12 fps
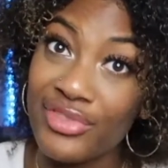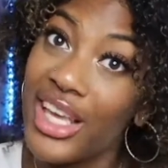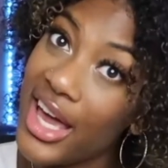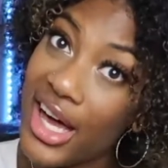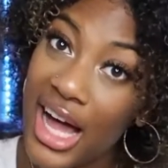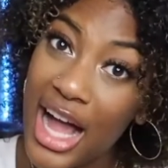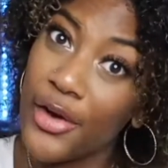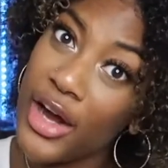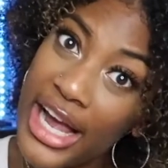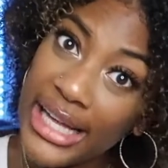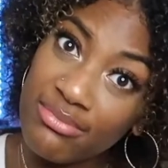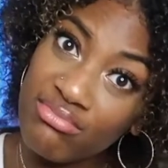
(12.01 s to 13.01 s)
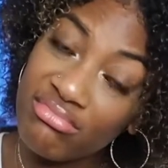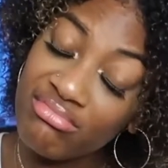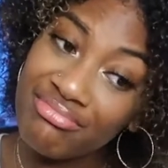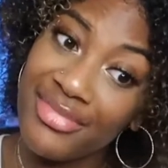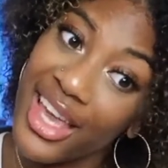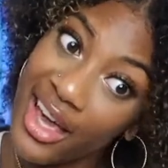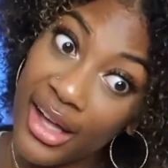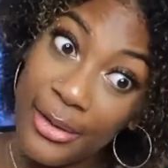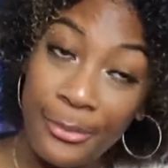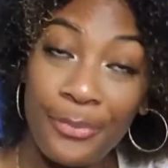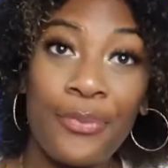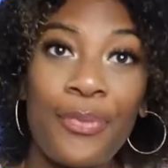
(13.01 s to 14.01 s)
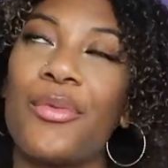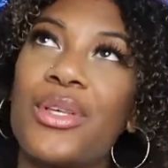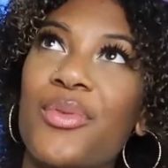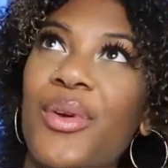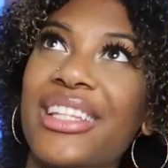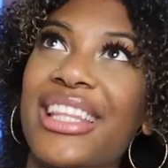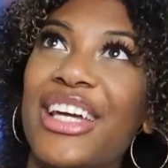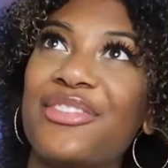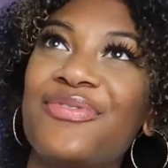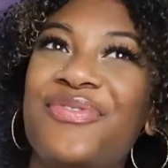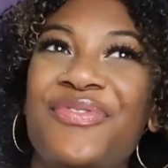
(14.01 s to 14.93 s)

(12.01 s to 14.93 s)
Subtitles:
Yeah, I cried. Yeah, it wasn't worth it.